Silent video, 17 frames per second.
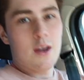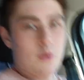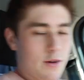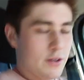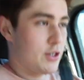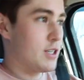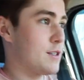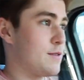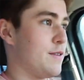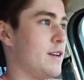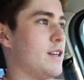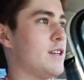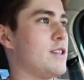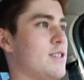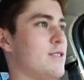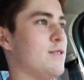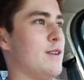We just
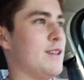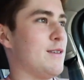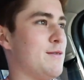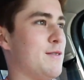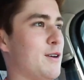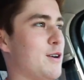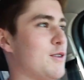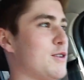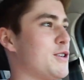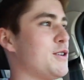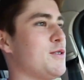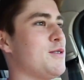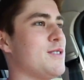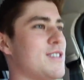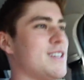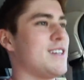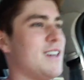finished doing the photo
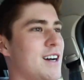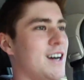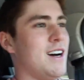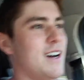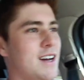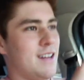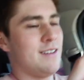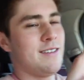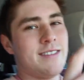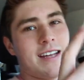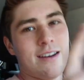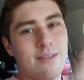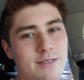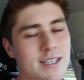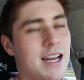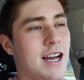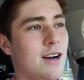shoot on
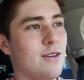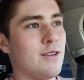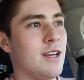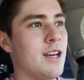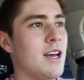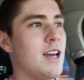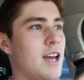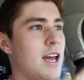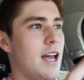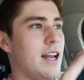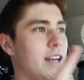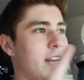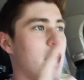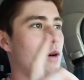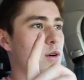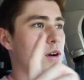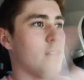downtown, and
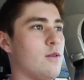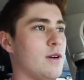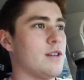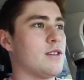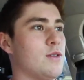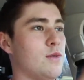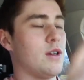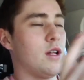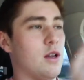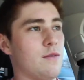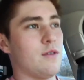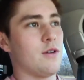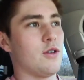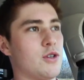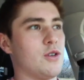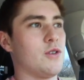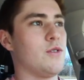now we're going to another
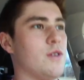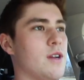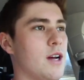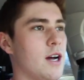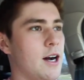photo shoot,